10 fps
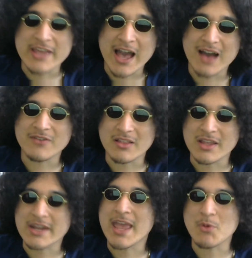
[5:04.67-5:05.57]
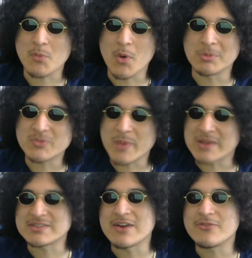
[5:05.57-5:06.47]
have a lot of gamer moments
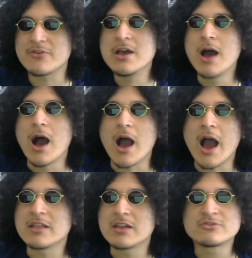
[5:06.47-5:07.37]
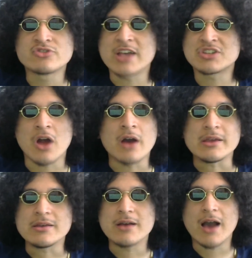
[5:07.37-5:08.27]
myself. I love trash
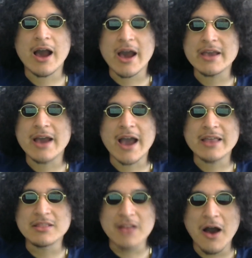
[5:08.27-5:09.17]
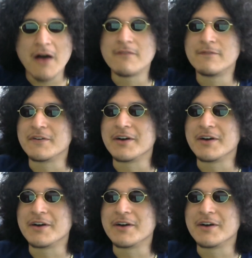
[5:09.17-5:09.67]
talking. I love,